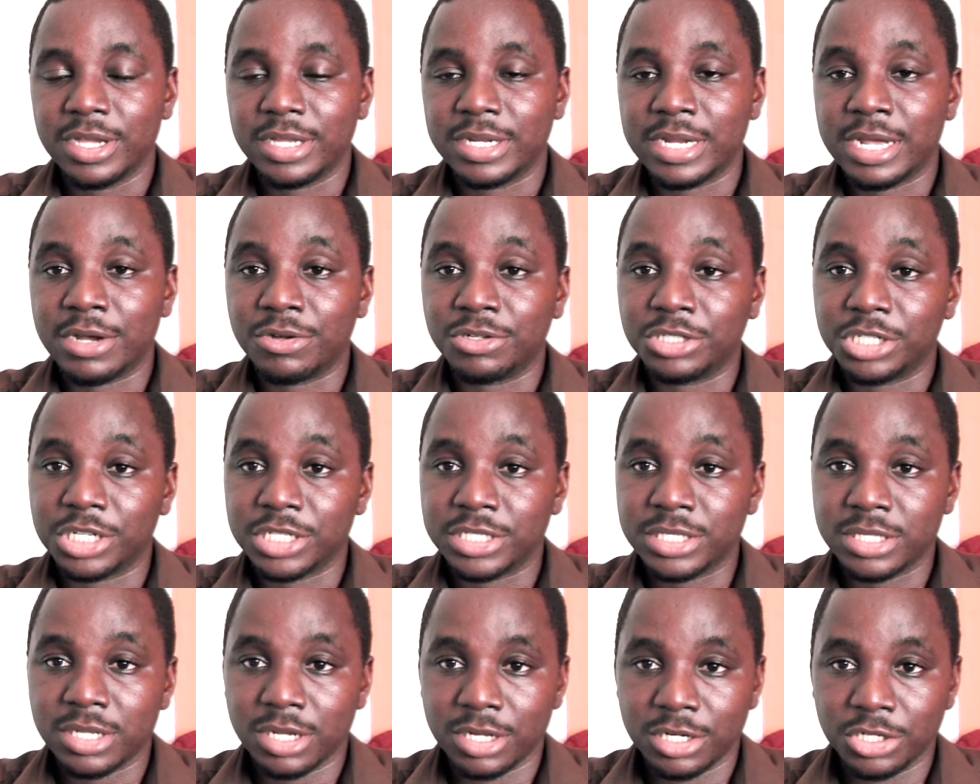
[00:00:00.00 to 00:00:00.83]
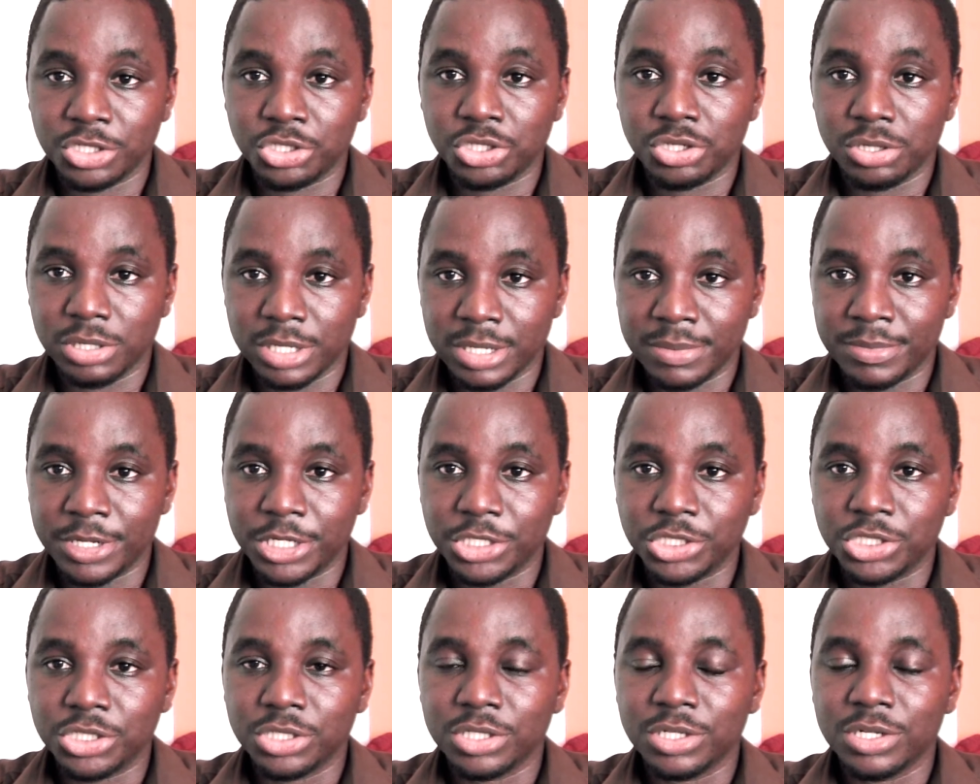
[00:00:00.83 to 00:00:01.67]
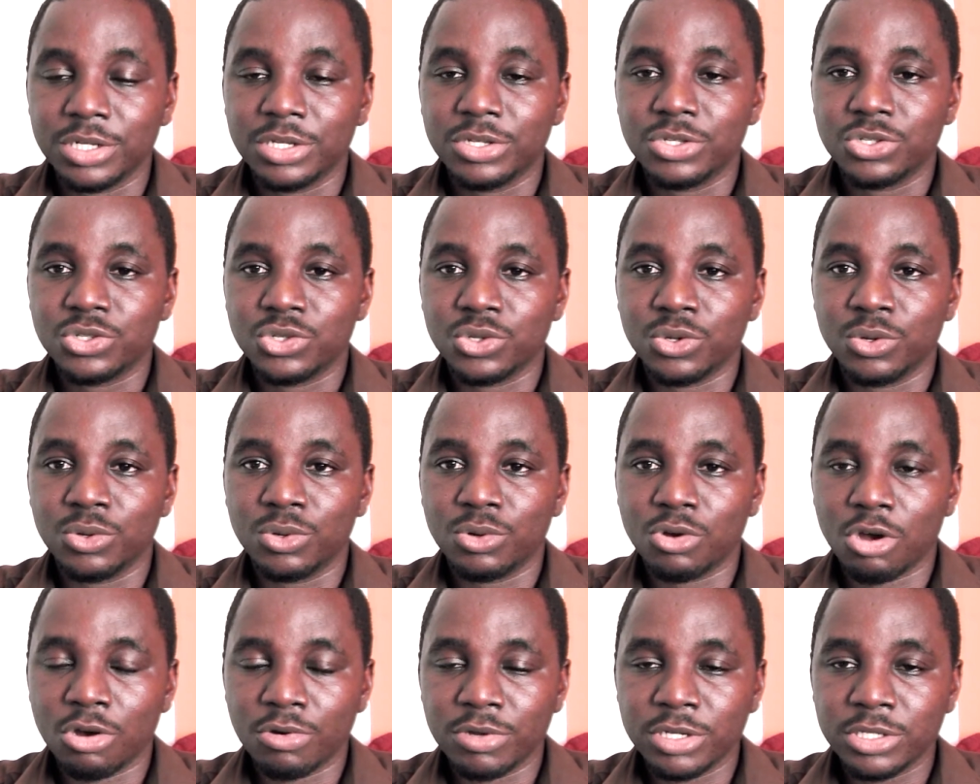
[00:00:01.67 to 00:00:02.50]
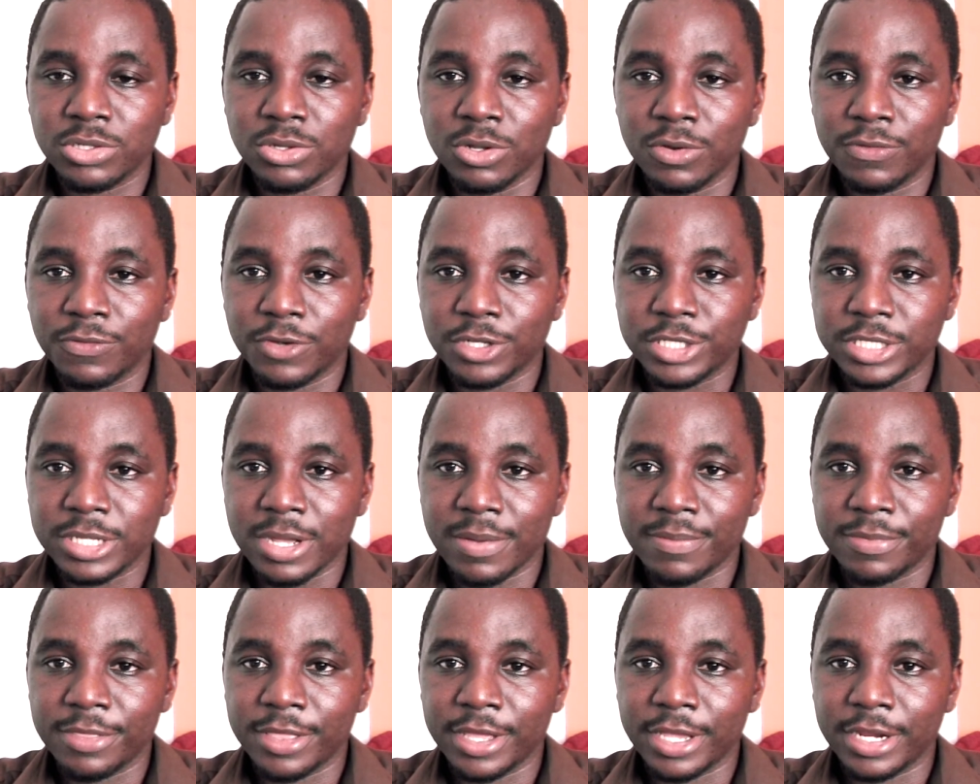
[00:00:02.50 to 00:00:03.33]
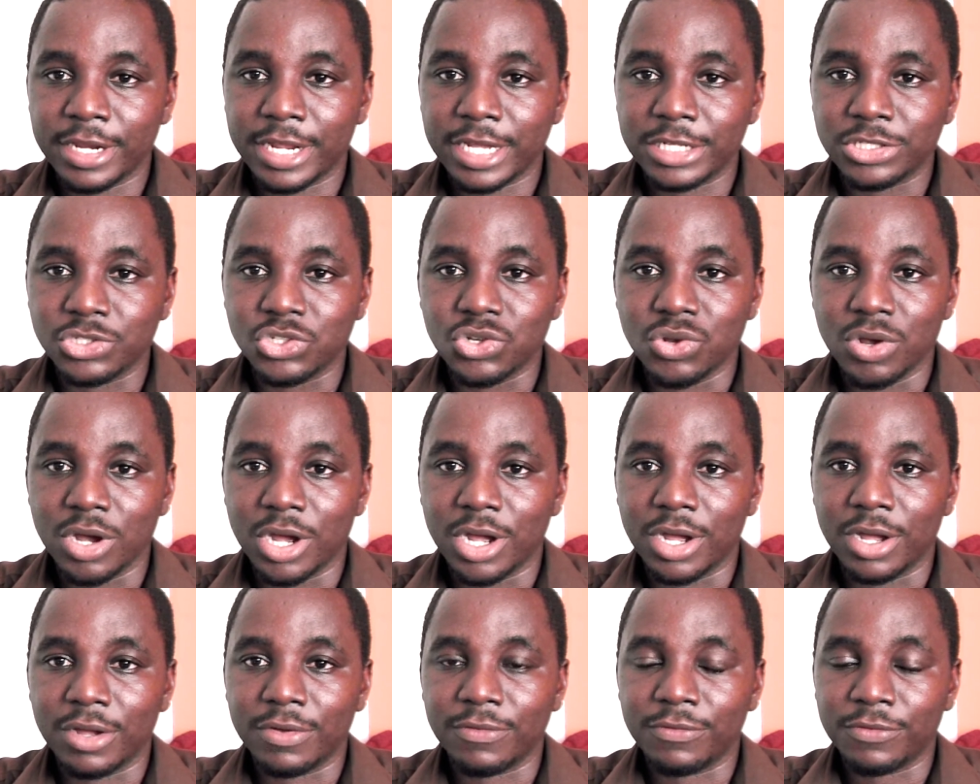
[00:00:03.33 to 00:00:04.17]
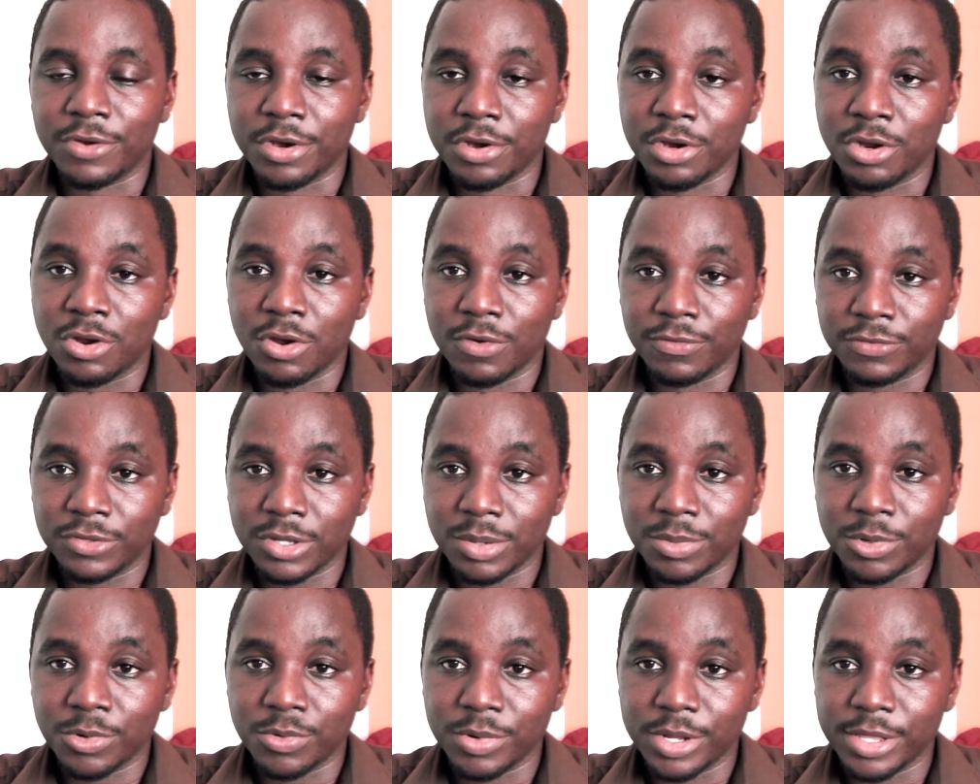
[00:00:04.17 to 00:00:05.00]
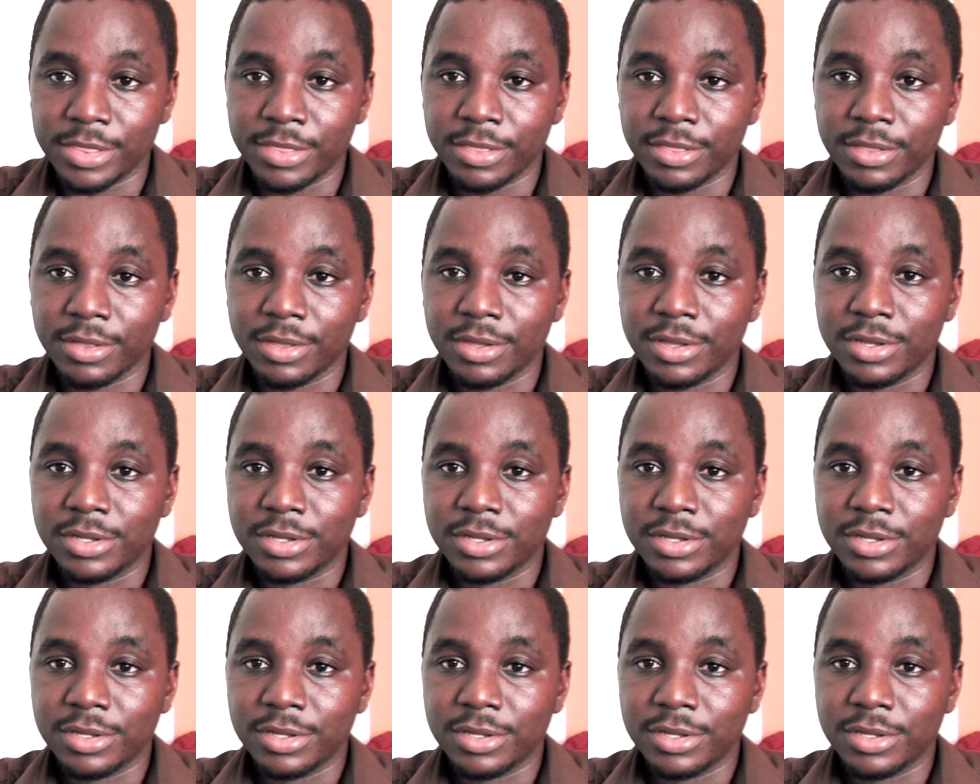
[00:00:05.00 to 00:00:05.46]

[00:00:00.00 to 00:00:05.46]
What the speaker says: That will just tarnish your image. So always look for something that you are very comfortable with,